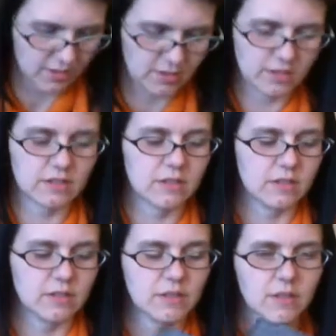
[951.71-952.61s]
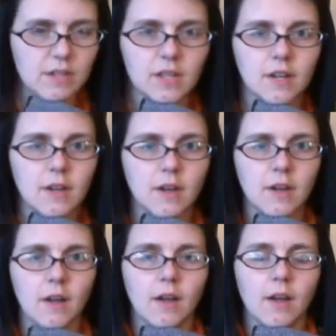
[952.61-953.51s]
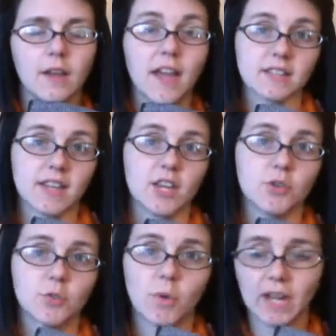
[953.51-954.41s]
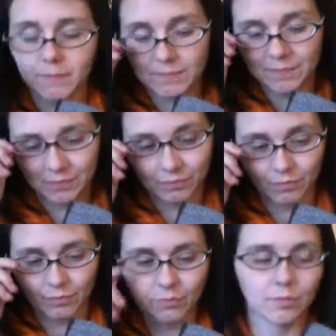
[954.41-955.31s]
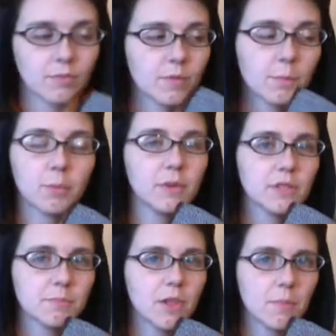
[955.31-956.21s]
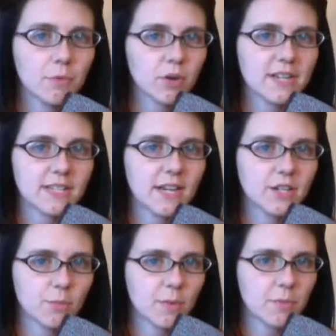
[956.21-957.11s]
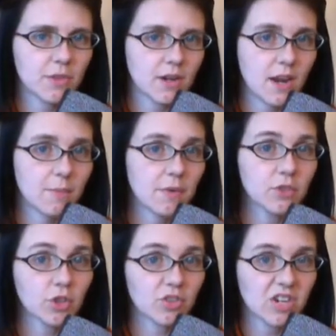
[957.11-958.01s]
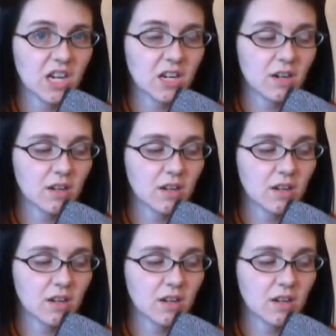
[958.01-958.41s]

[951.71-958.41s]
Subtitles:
This is Cascade 220. The purple is Plum Crazy. I don't remember the name of the green.